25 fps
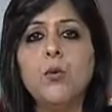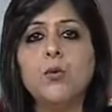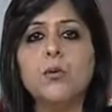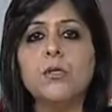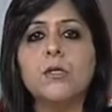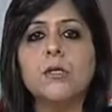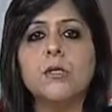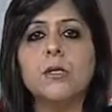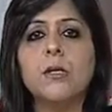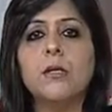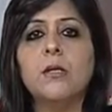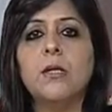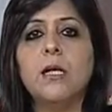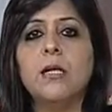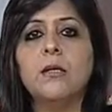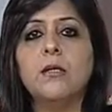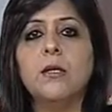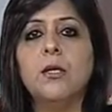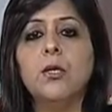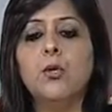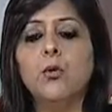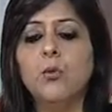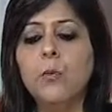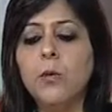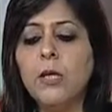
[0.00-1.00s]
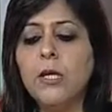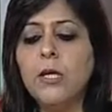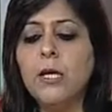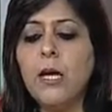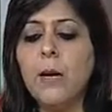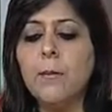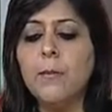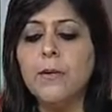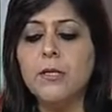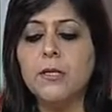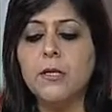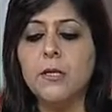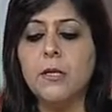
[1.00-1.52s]
knows that the human
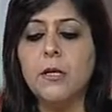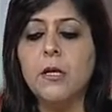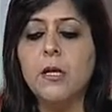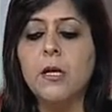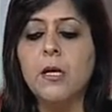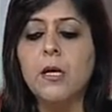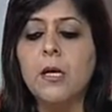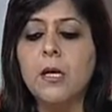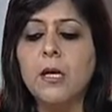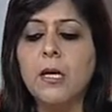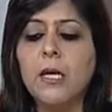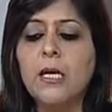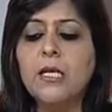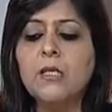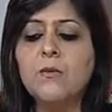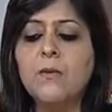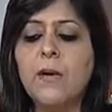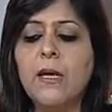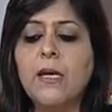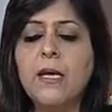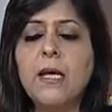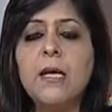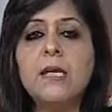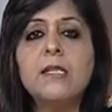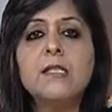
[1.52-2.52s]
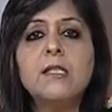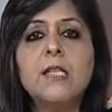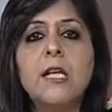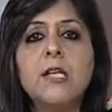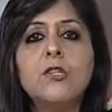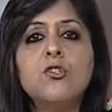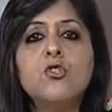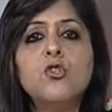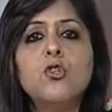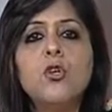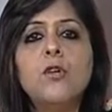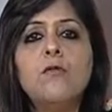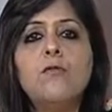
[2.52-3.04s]
capital is very
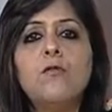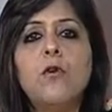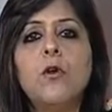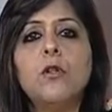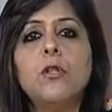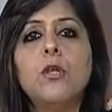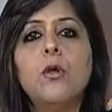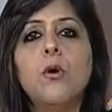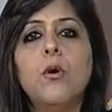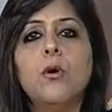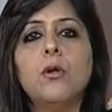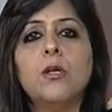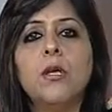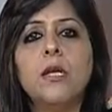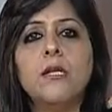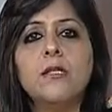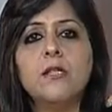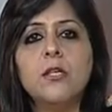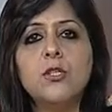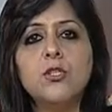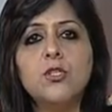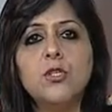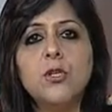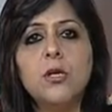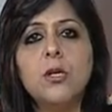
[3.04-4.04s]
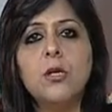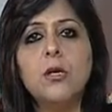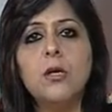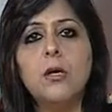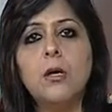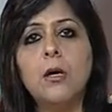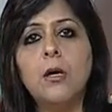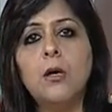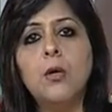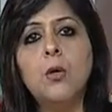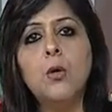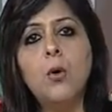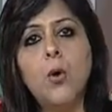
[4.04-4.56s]
essential for the organizational
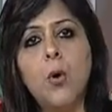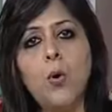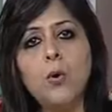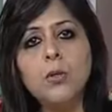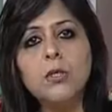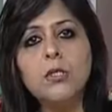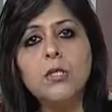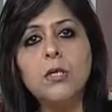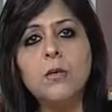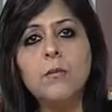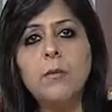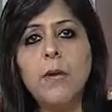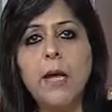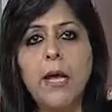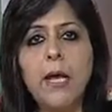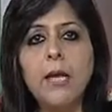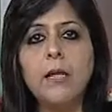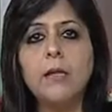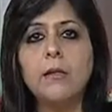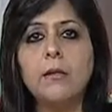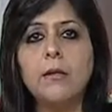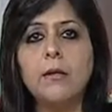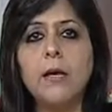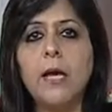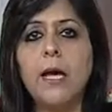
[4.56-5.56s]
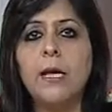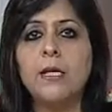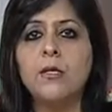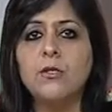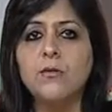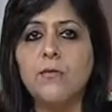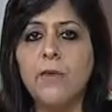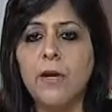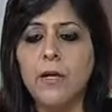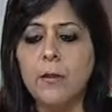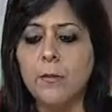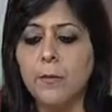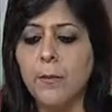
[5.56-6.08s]
long-term health and
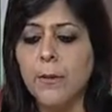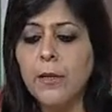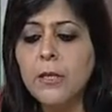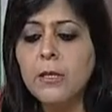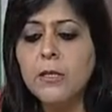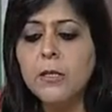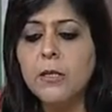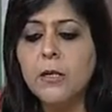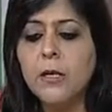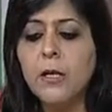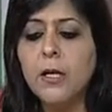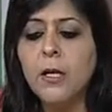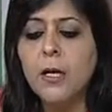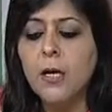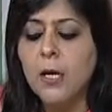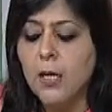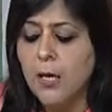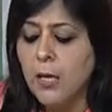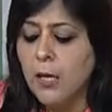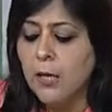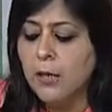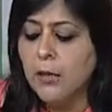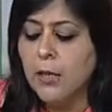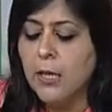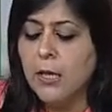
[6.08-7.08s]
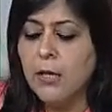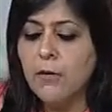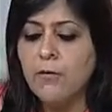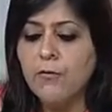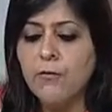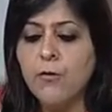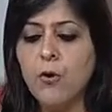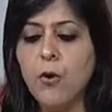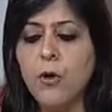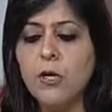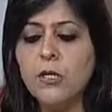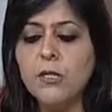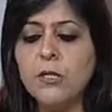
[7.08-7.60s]
development. Then
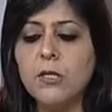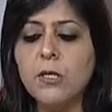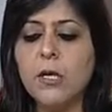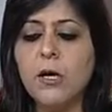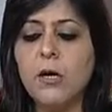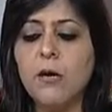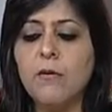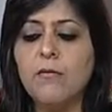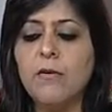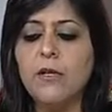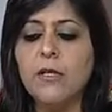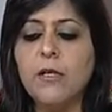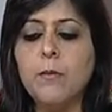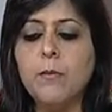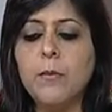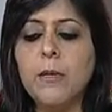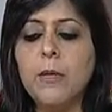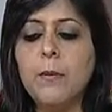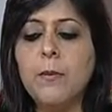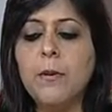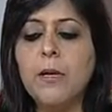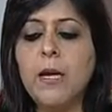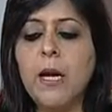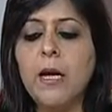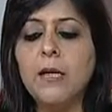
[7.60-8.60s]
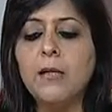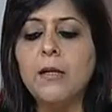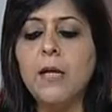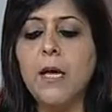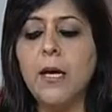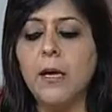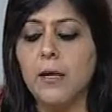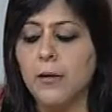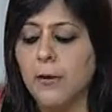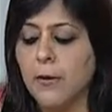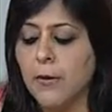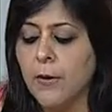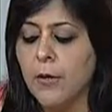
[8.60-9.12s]
of course, uh, when the people are
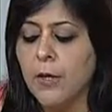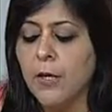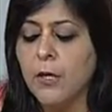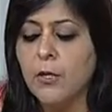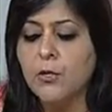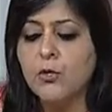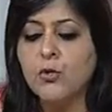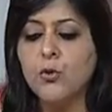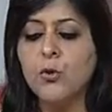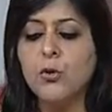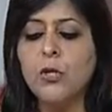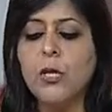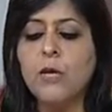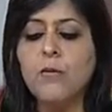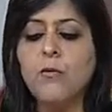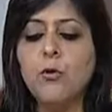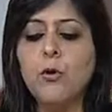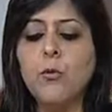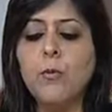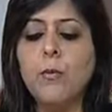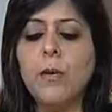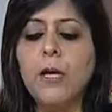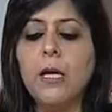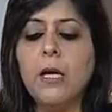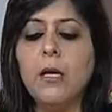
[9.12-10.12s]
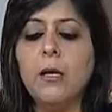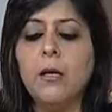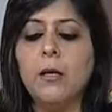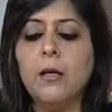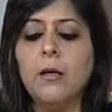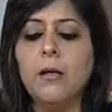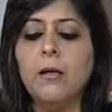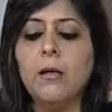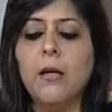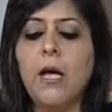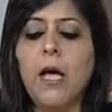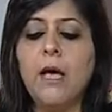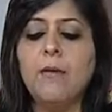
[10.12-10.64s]
there, so they would be
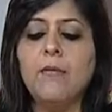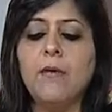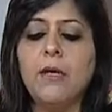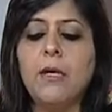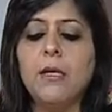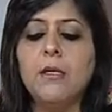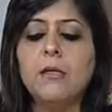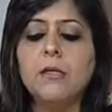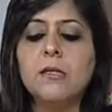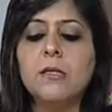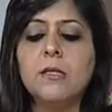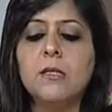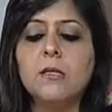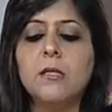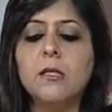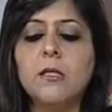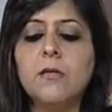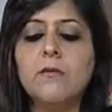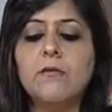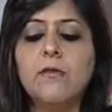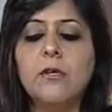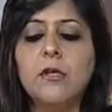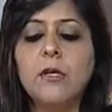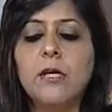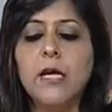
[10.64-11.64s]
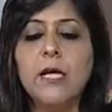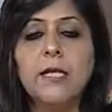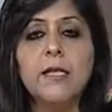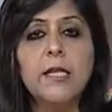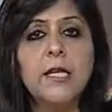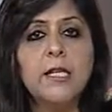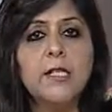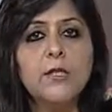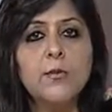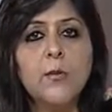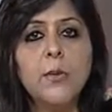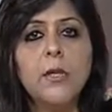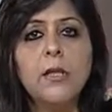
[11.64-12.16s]
uh, having certain work
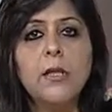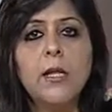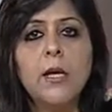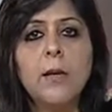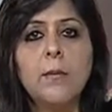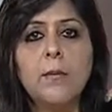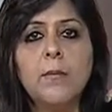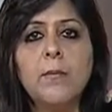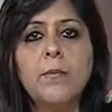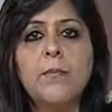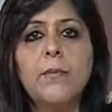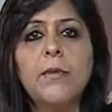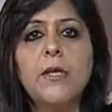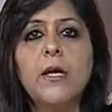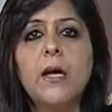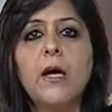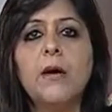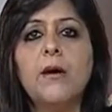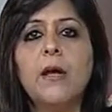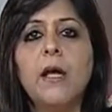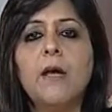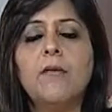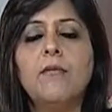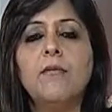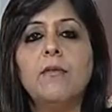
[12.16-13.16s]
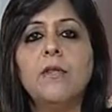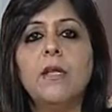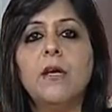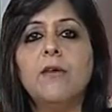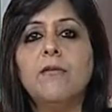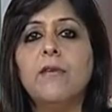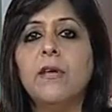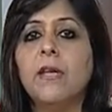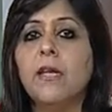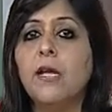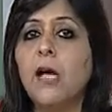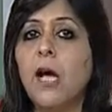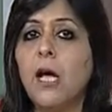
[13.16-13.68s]
ethics with them. They are have, they are
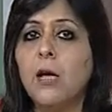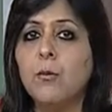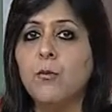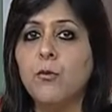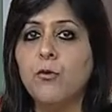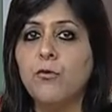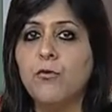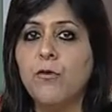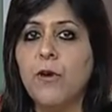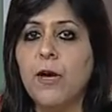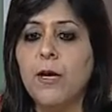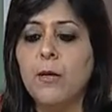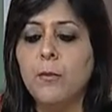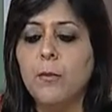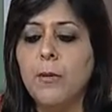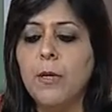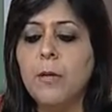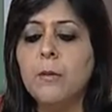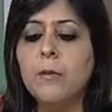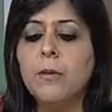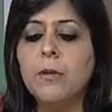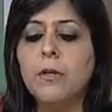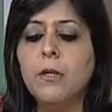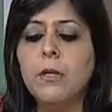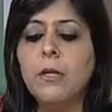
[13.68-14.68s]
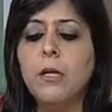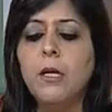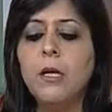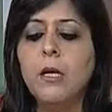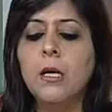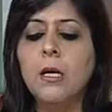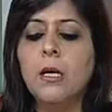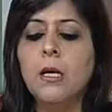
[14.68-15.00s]
very high profile people.